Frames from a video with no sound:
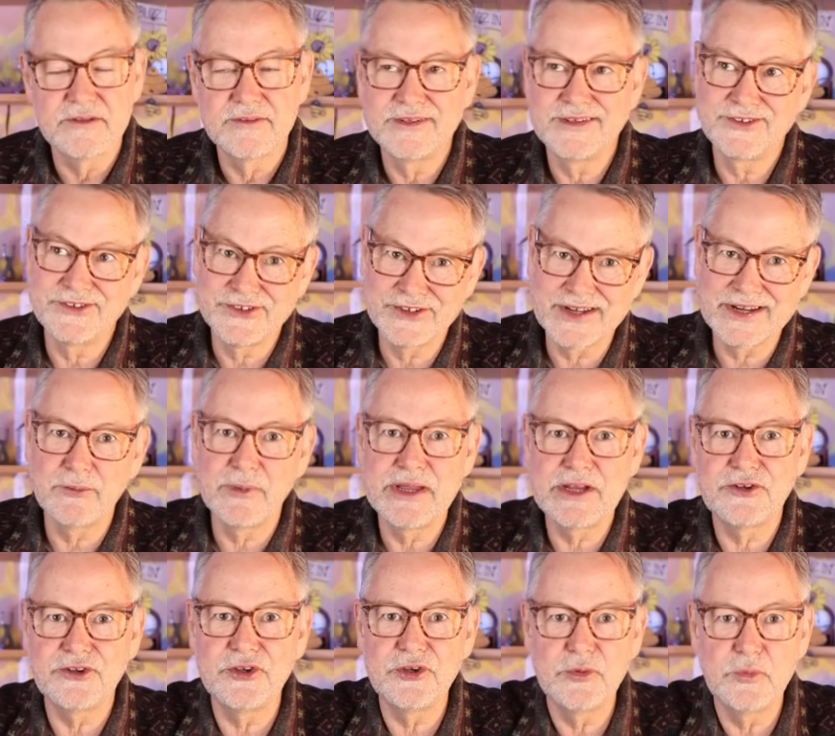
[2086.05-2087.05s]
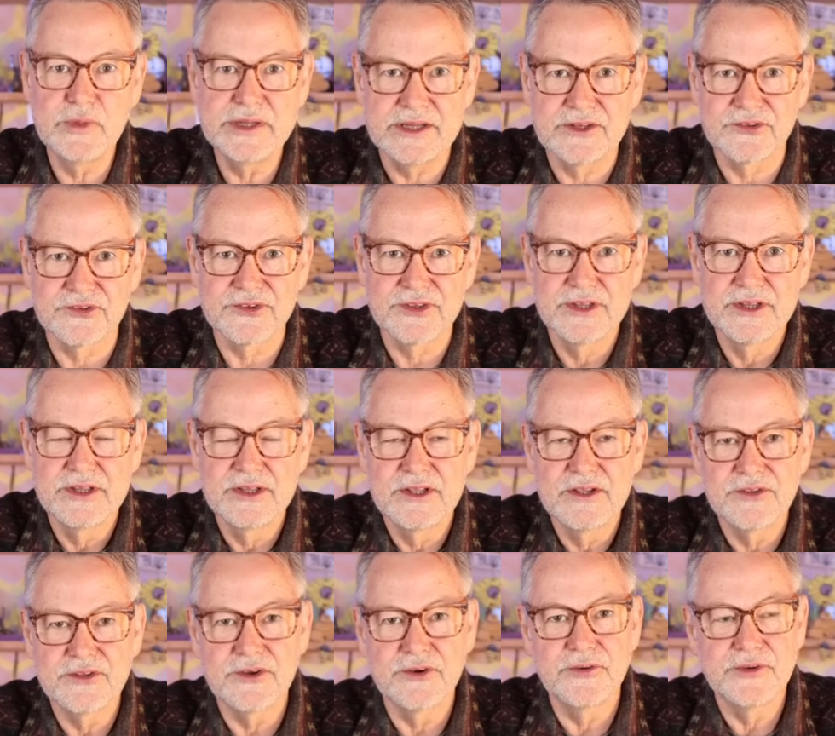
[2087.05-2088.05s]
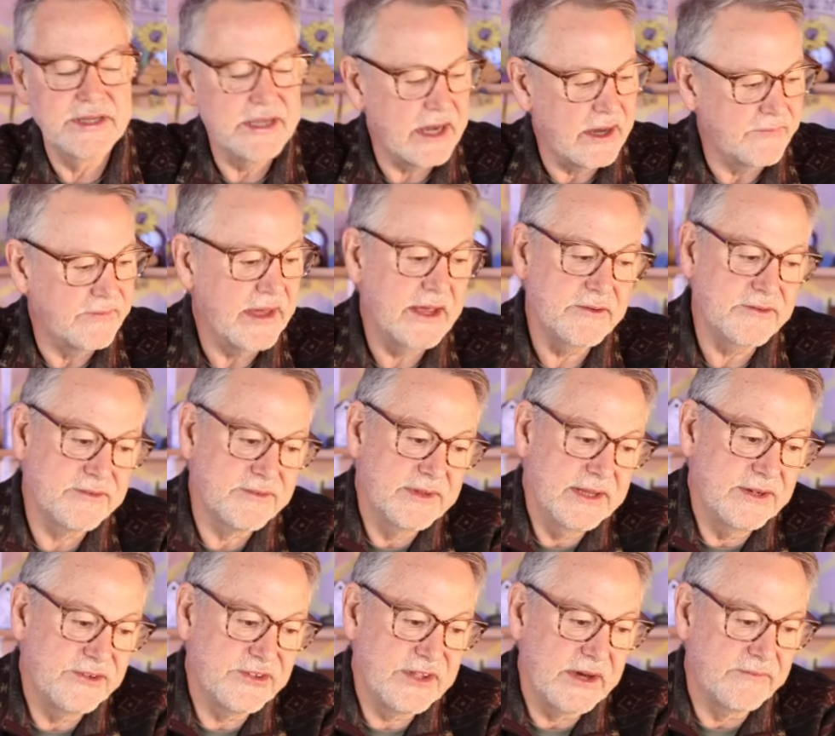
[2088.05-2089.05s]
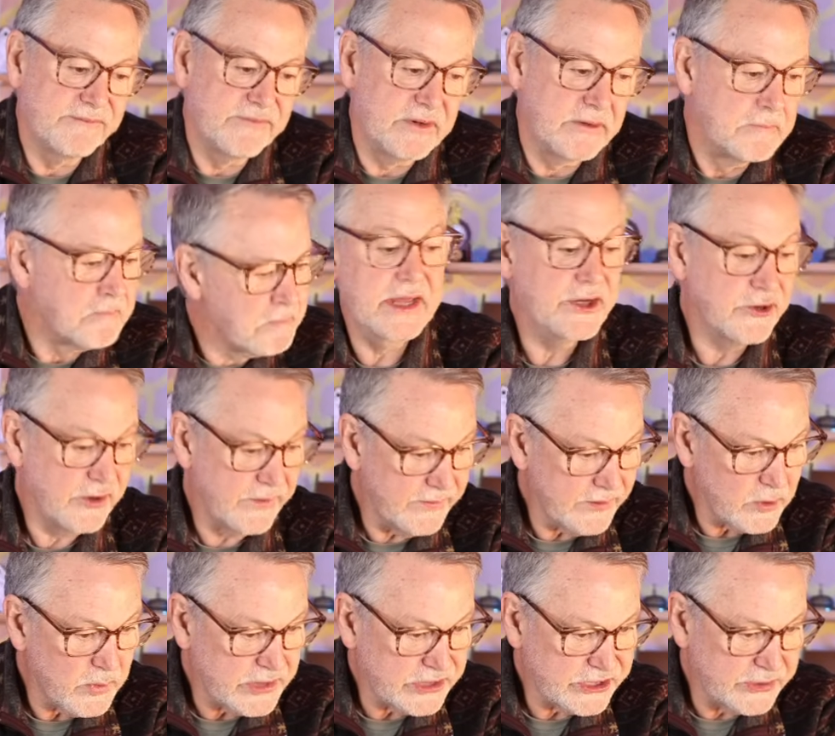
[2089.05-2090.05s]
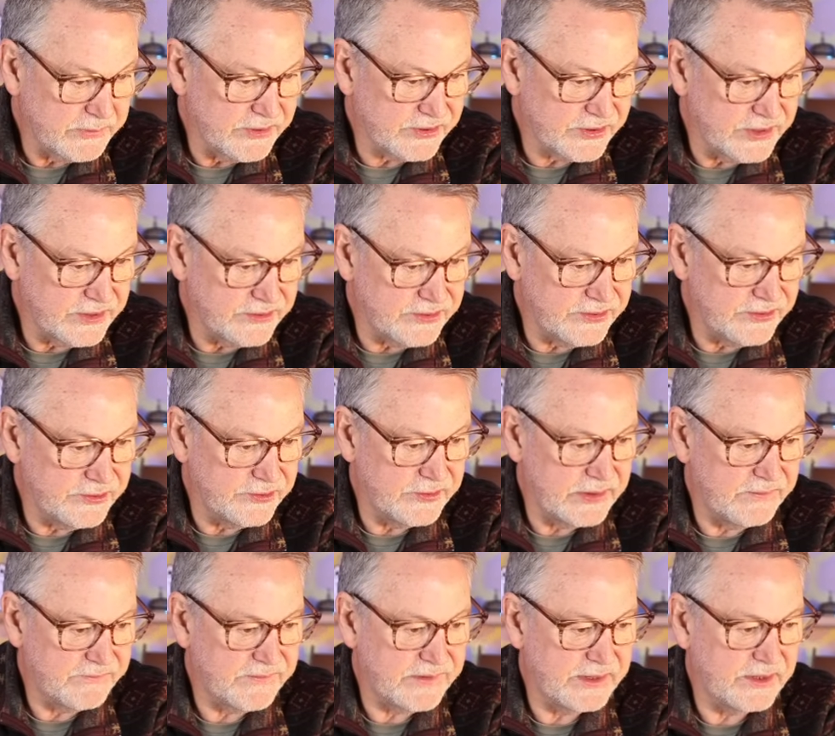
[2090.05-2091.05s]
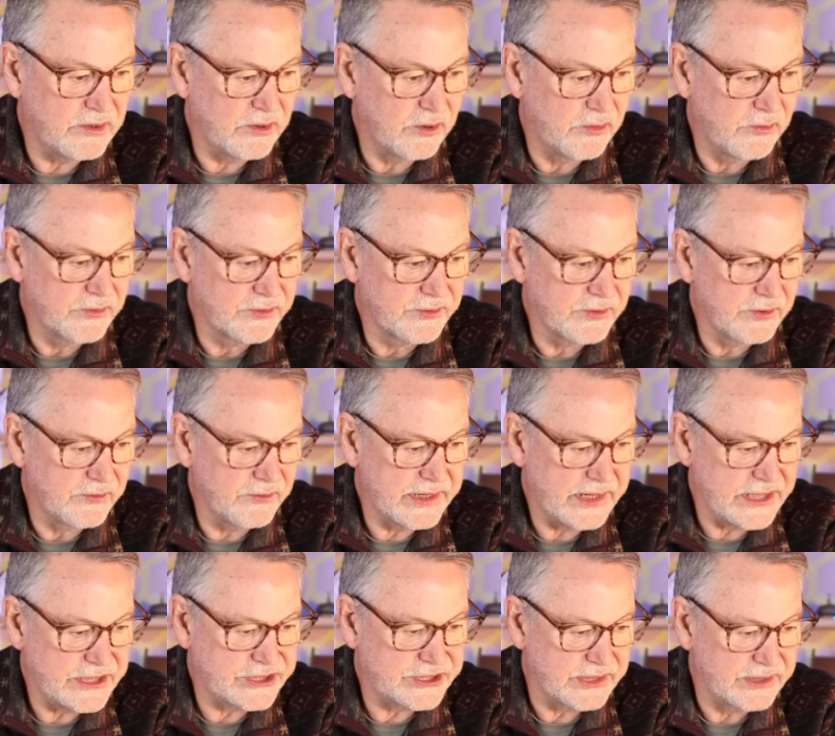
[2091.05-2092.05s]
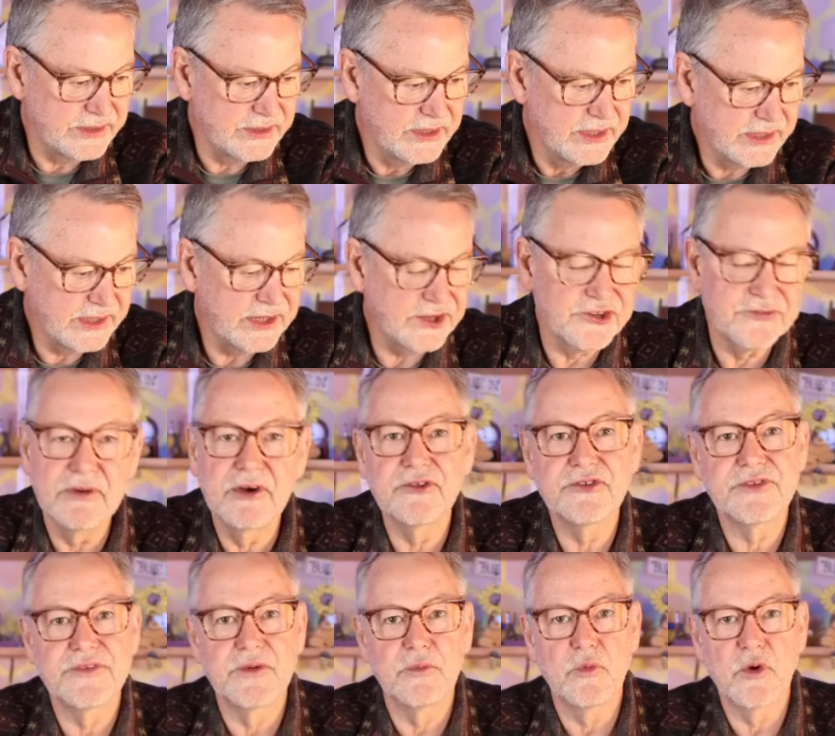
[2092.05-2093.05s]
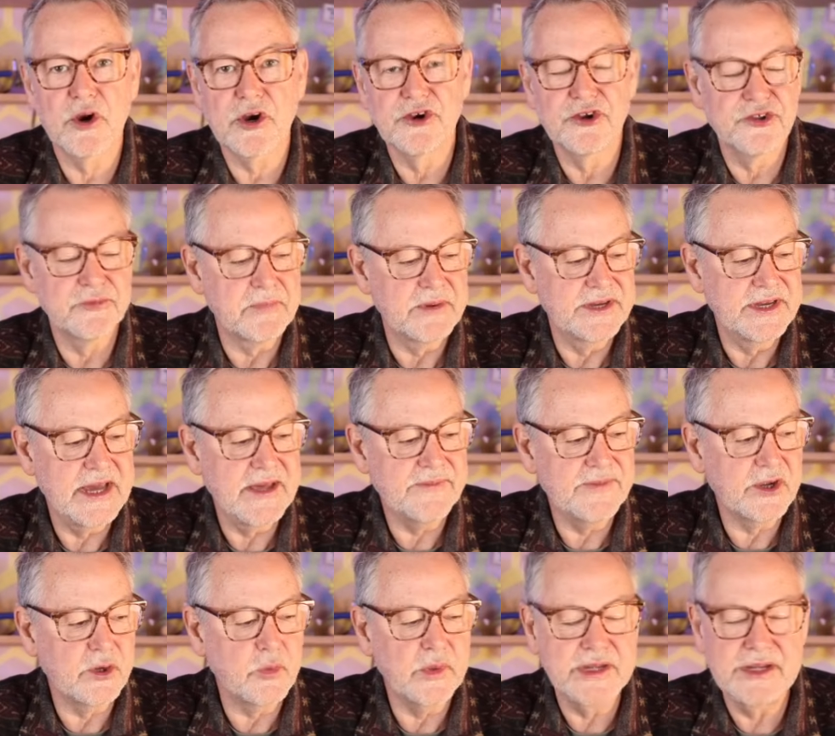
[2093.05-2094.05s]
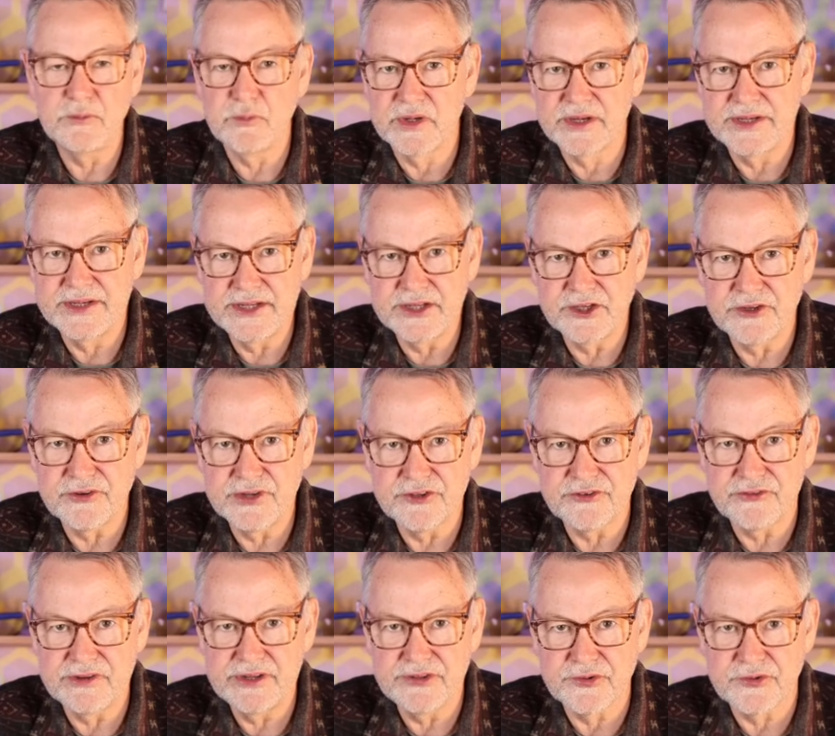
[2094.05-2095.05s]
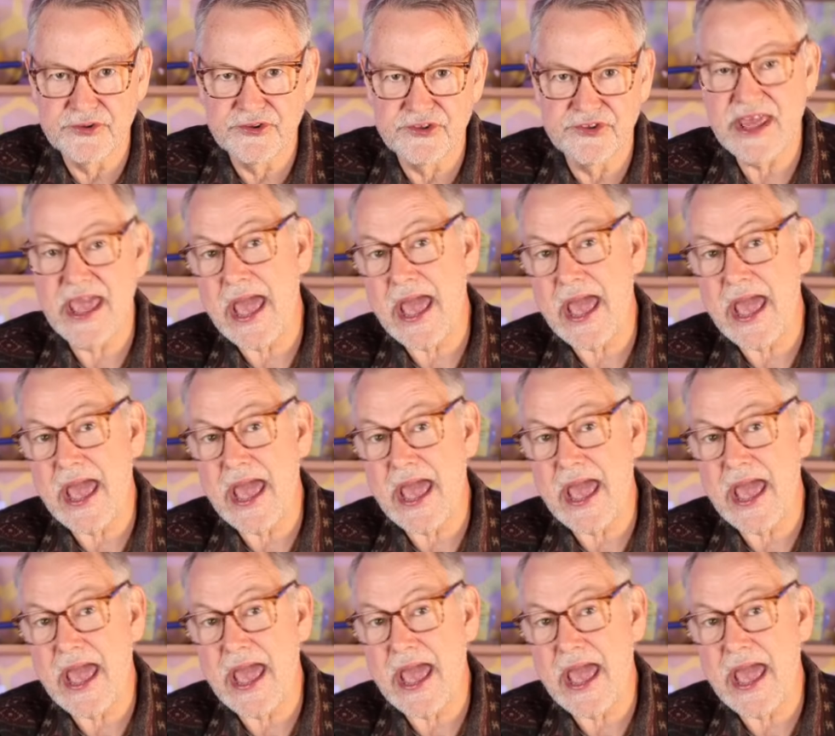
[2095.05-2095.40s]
You still got to wait 2 weeks. So yeah, it's helpful. And your other question was good too. If the older location gets most of the workers, but not the queen, will it increase resources?